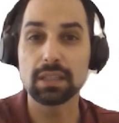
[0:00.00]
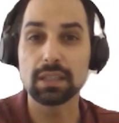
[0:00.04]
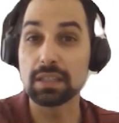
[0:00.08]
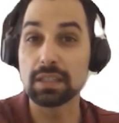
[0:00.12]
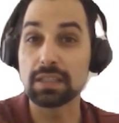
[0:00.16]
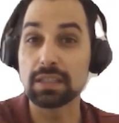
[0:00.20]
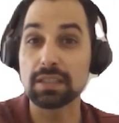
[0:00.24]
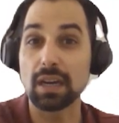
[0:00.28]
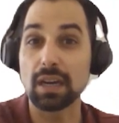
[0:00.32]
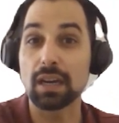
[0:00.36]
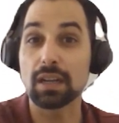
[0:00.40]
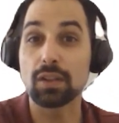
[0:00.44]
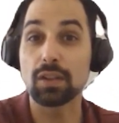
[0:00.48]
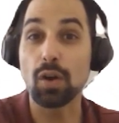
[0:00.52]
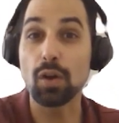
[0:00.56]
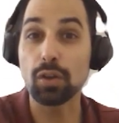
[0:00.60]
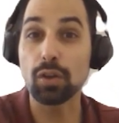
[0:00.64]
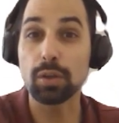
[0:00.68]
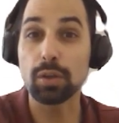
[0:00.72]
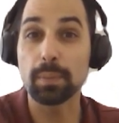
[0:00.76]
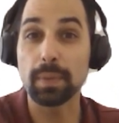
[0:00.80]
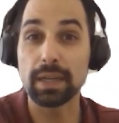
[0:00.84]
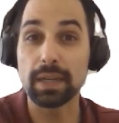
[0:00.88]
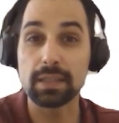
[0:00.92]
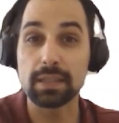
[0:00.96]
these are
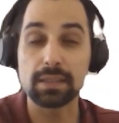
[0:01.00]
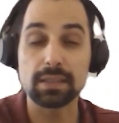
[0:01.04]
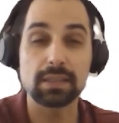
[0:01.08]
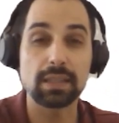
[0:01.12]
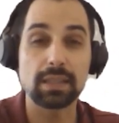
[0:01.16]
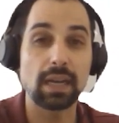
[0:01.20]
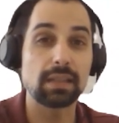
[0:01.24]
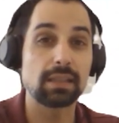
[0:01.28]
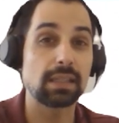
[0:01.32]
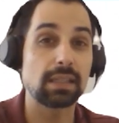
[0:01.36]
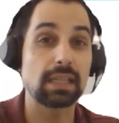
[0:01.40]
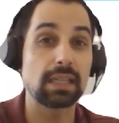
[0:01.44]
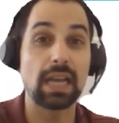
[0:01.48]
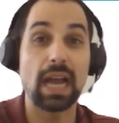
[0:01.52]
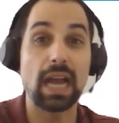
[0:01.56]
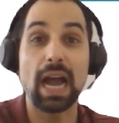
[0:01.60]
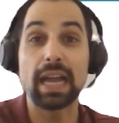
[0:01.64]
documents that the